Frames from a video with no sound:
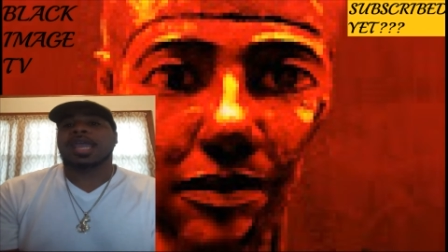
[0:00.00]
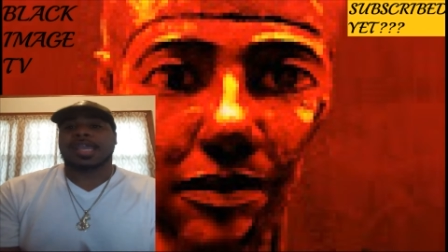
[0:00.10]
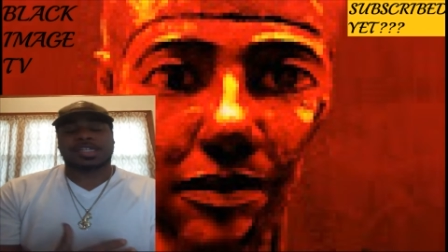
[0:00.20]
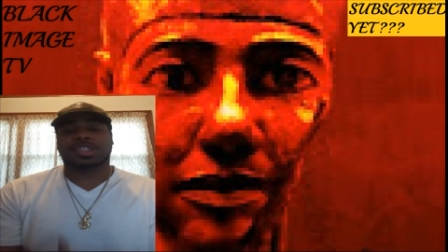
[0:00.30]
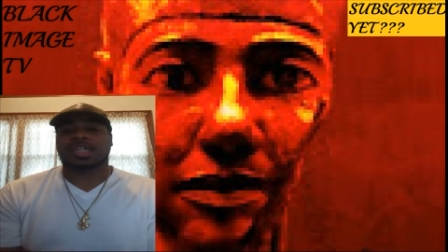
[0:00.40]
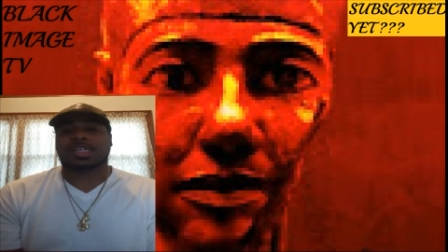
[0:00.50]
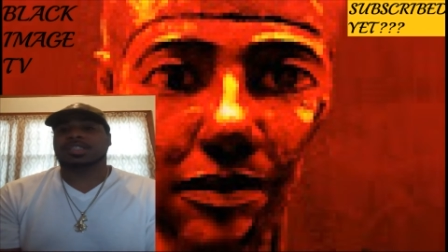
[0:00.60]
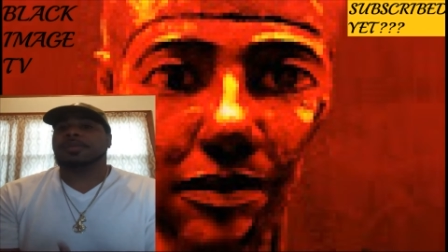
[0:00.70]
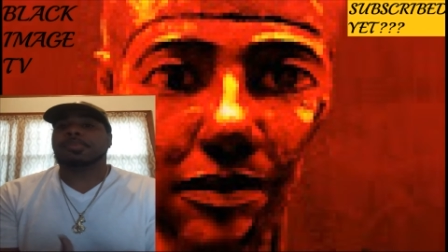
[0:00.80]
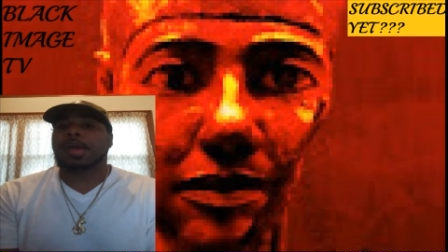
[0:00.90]
It's just
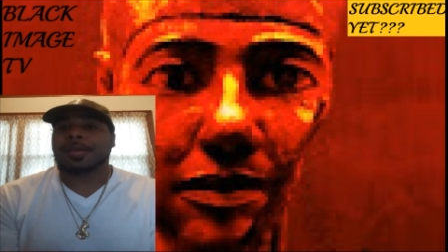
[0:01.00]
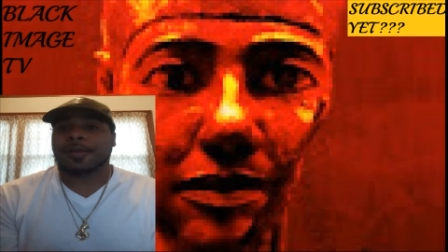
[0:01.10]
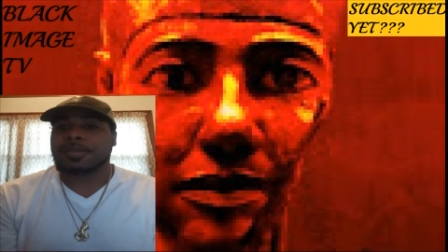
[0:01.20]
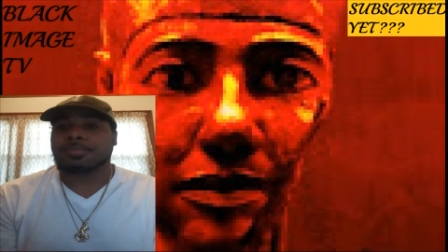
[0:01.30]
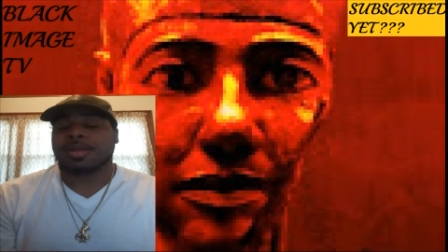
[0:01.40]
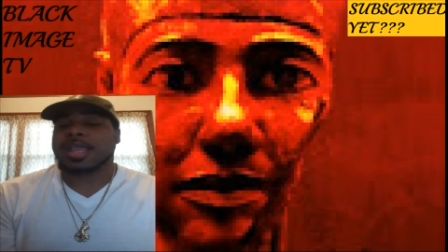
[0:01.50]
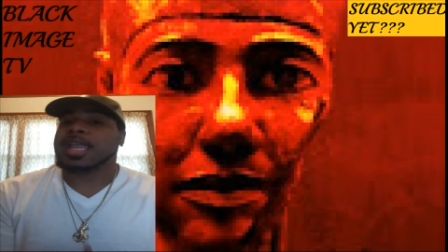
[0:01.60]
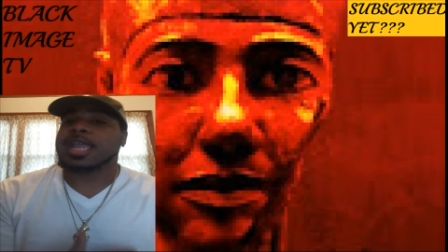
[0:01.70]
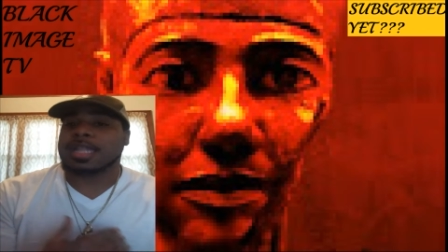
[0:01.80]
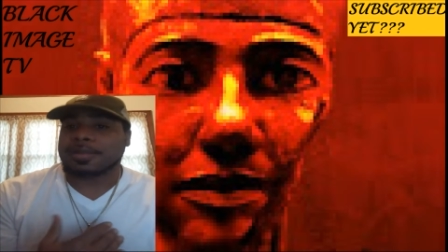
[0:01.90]
the part of the brain
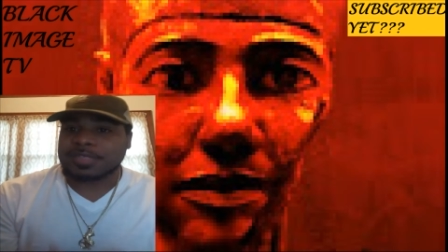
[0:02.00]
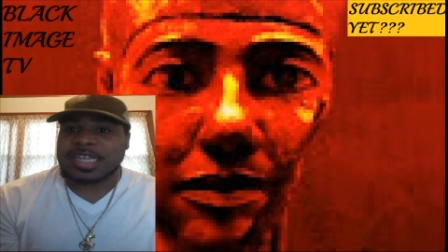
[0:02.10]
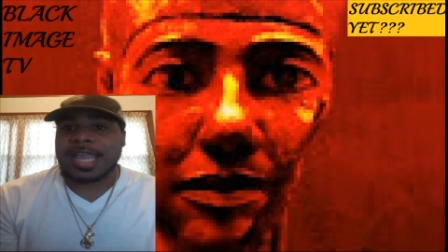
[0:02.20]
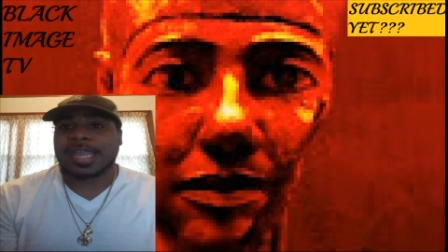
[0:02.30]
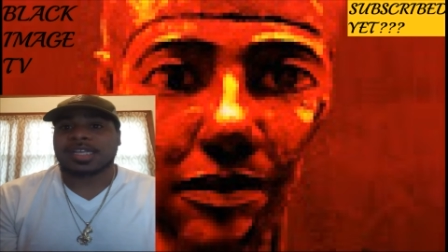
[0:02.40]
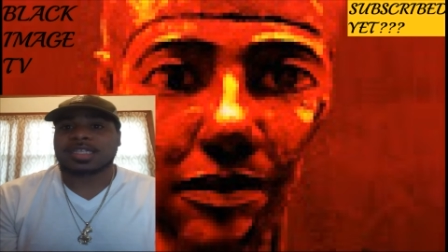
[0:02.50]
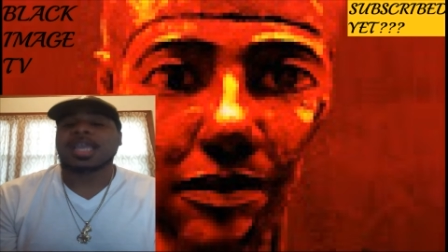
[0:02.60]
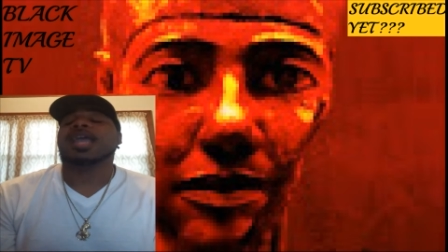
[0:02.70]
and of science.